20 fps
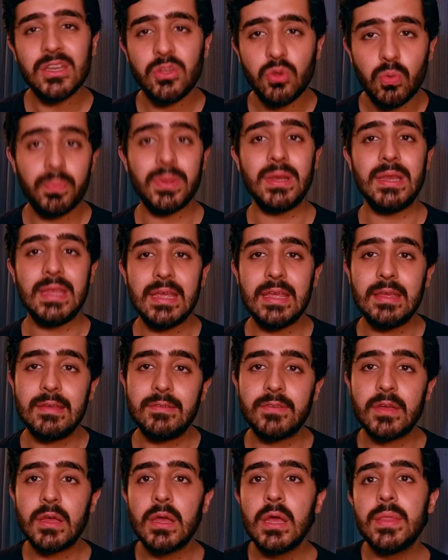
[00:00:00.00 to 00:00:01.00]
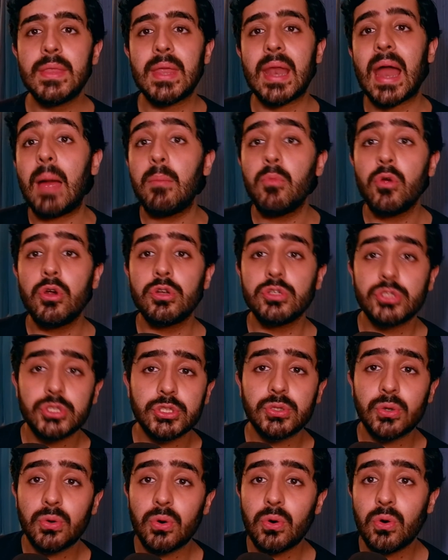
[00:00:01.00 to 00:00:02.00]
you believe that I'm going to
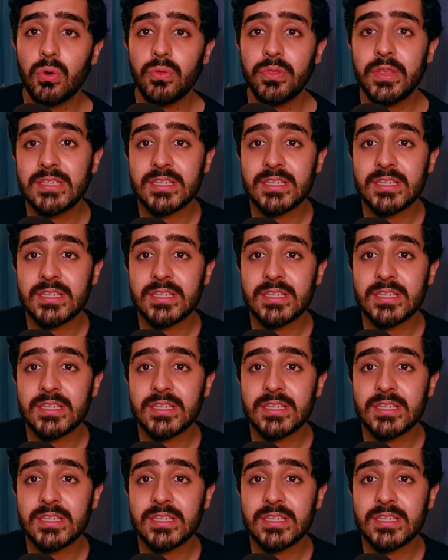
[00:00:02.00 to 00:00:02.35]
show these